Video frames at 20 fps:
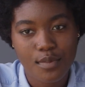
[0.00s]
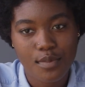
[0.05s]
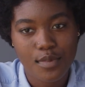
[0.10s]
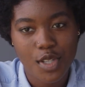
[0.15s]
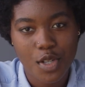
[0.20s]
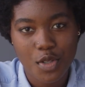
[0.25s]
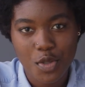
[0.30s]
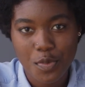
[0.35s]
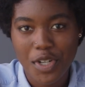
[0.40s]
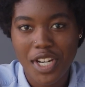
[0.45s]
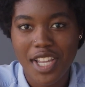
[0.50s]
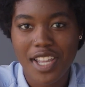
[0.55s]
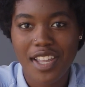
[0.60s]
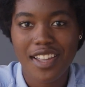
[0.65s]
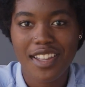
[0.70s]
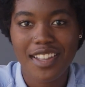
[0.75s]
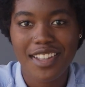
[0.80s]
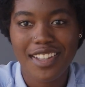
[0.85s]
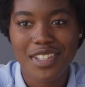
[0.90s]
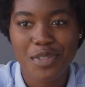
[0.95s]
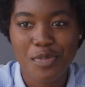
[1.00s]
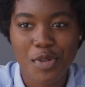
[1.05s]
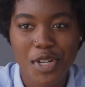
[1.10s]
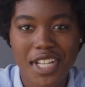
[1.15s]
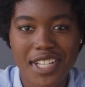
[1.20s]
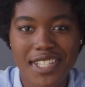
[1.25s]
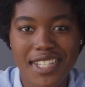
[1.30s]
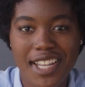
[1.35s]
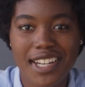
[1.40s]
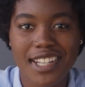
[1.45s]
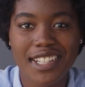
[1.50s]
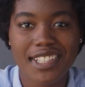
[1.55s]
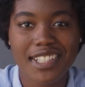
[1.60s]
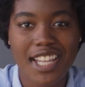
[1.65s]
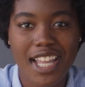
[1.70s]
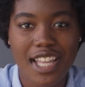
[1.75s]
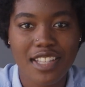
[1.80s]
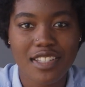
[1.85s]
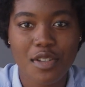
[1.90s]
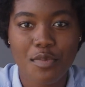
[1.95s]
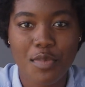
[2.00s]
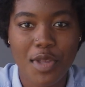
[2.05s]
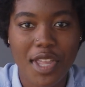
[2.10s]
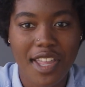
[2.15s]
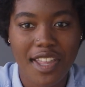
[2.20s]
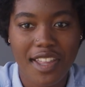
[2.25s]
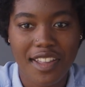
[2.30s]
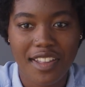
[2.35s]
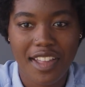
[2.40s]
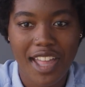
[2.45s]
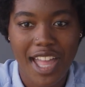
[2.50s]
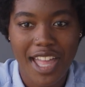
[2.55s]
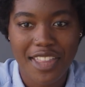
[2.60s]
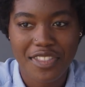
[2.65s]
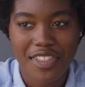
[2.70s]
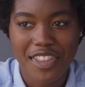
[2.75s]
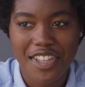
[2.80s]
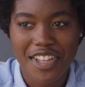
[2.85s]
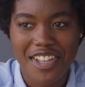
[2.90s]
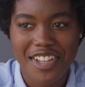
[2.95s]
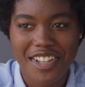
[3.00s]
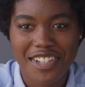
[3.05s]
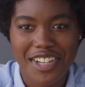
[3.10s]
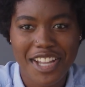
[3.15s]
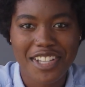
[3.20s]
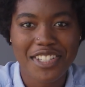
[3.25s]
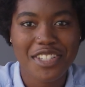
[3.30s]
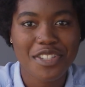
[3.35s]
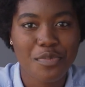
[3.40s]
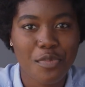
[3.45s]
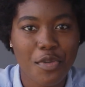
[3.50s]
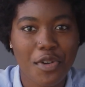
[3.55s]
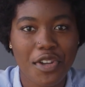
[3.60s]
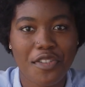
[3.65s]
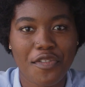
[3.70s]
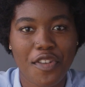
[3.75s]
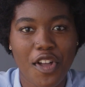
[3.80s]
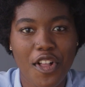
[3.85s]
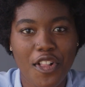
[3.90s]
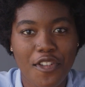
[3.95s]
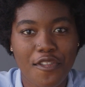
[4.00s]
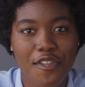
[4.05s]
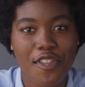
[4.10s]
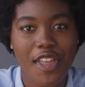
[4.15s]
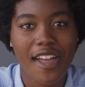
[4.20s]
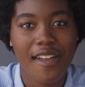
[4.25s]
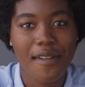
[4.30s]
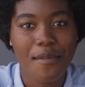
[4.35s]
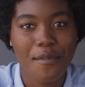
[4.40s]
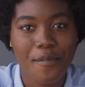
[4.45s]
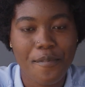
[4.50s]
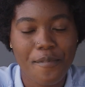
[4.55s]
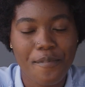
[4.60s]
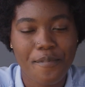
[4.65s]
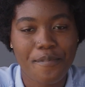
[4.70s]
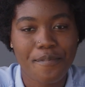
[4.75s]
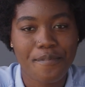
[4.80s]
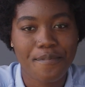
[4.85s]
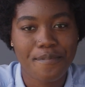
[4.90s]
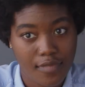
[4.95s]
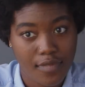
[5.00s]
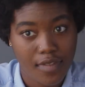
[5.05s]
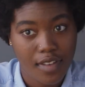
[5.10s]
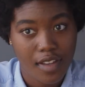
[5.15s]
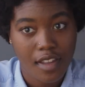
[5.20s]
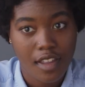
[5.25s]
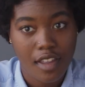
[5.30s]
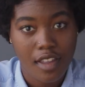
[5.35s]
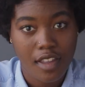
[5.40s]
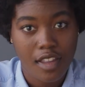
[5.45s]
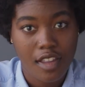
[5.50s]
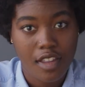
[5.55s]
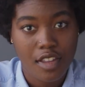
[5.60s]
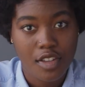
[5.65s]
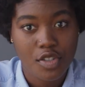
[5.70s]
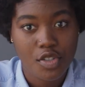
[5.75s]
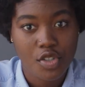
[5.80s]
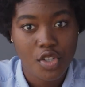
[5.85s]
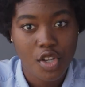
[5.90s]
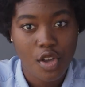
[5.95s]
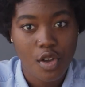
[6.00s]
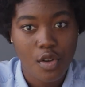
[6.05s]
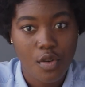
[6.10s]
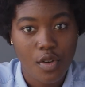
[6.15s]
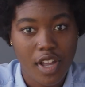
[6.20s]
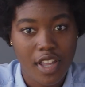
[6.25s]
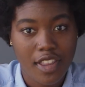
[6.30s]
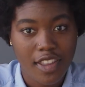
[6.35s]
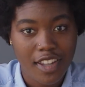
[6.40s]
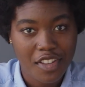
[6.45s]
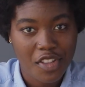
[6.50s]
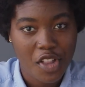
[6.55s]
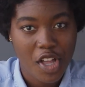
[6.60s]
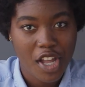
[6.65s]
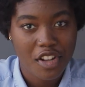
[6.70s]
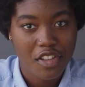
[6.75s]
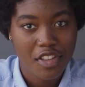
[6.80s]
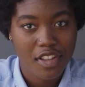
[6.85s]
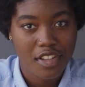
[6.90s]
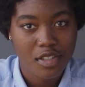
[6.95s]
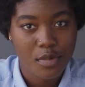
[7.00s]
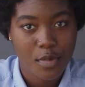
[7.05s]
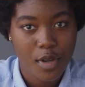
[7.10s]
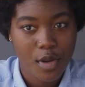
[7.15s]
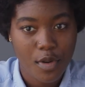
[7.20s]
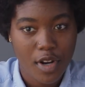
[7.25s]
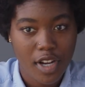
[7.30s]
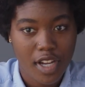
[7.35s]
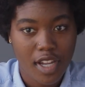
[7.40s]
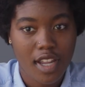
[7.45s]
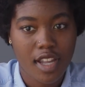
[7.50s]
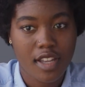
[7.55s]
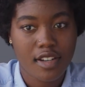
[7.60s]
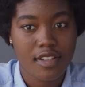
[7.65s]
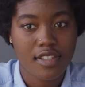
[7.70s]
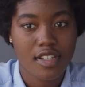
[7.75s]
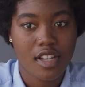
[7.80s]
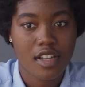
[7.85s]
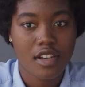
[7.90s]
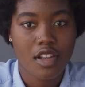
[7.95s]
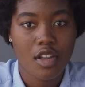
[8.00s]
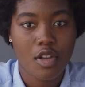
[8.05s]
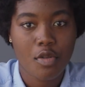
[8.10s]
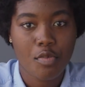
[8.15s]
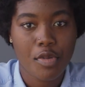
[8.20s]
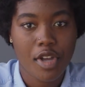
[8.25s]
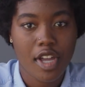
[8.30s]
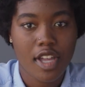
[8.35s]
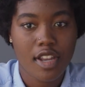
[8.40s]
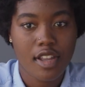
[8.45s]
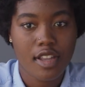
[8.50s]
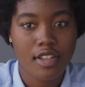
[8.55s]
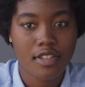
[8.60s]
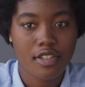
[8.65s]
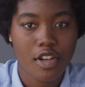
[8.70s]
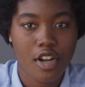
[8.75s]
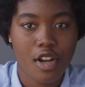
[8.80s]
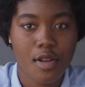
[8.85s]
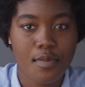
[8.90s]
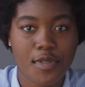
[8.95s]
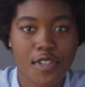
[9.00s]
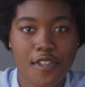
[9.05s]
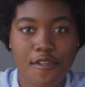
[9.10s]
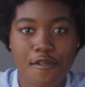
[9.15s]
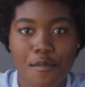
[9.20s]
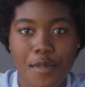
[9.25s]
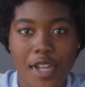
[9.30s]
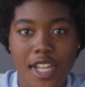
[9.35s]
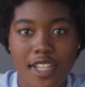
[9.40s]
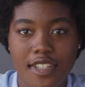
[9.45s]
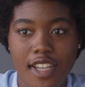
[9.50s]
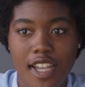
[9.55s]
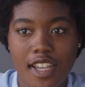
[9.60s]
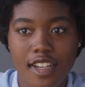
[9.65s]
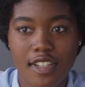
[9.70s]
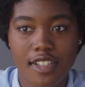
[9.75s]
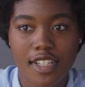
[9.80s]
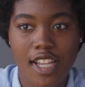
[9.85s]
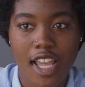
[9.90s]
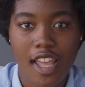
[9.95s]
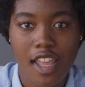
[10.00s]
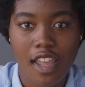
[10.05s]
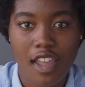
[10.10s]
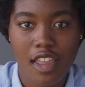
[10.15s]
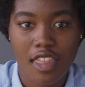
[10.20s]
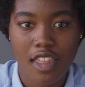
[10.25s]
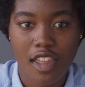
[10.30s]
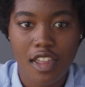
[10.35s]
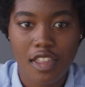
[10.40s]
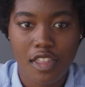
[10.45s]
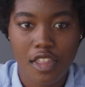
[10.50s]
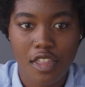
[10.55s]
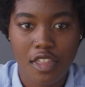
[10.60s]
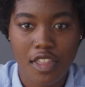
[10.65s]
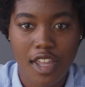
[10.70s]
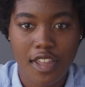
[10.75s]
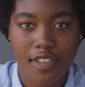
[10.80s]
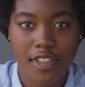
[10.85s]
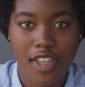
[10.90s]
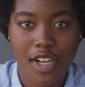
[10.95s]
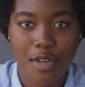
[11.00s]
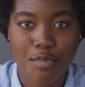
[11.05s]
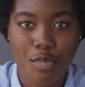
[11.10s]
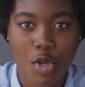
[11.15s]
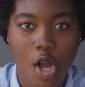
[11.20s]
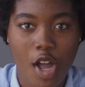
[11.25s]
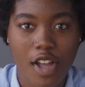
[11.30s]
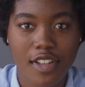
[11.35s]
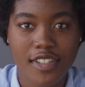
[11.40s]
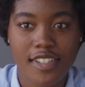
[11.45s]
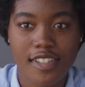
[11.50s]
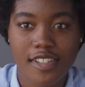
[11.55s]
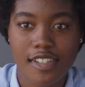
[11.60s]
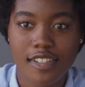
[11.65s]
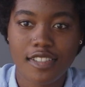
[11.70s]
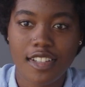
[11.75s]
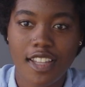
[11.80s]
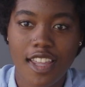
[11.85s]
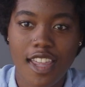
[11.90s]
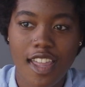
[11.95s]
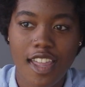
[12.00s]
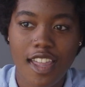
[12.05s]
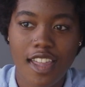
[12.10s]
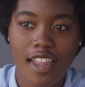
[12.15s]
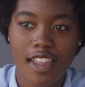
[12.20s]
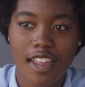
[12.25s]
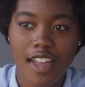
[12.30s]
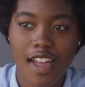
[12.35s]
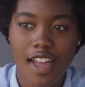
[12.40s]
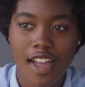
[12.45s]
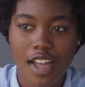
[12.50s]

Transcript: So it's pretty exciting to get to be at the nexus point of all of that. So I like a lot of things about working at Asana, but in terms of my day-to-day, I think the thing that I'm constantly